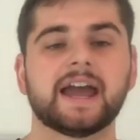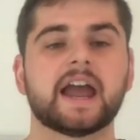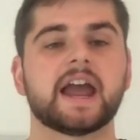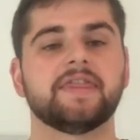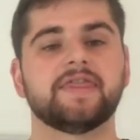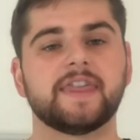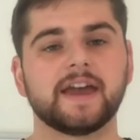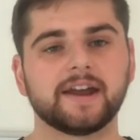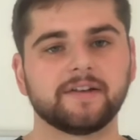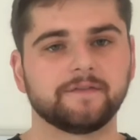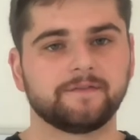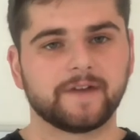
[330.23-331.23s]
And
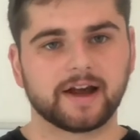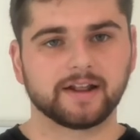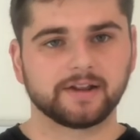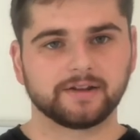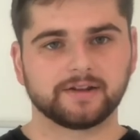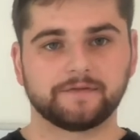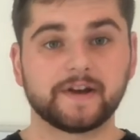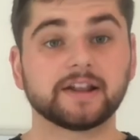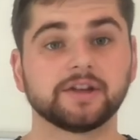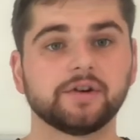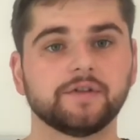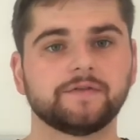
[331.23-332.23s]
that value, the
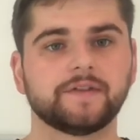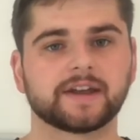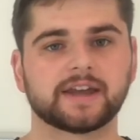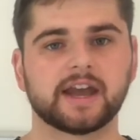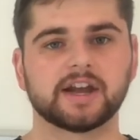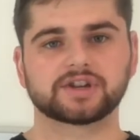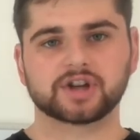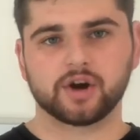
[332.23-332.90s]
value of the cash